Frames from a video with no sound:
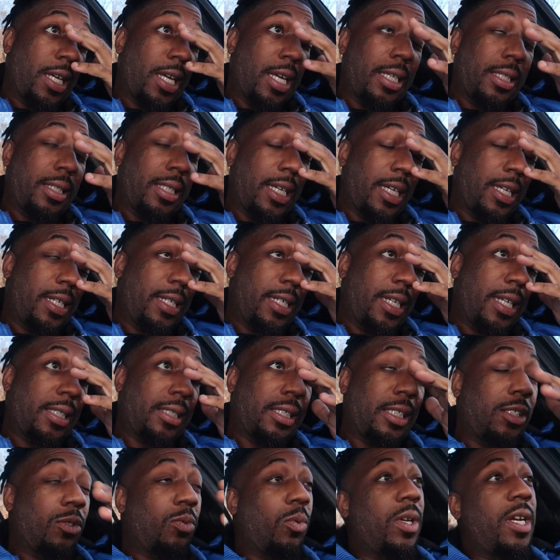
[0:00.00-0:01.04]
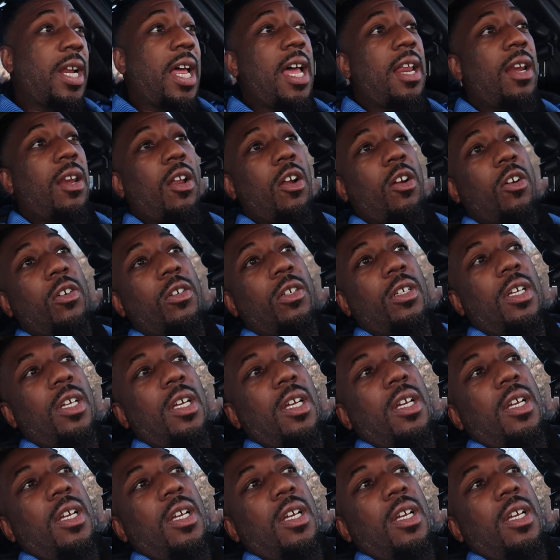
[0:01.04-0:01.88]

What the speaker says: And then this is when I learned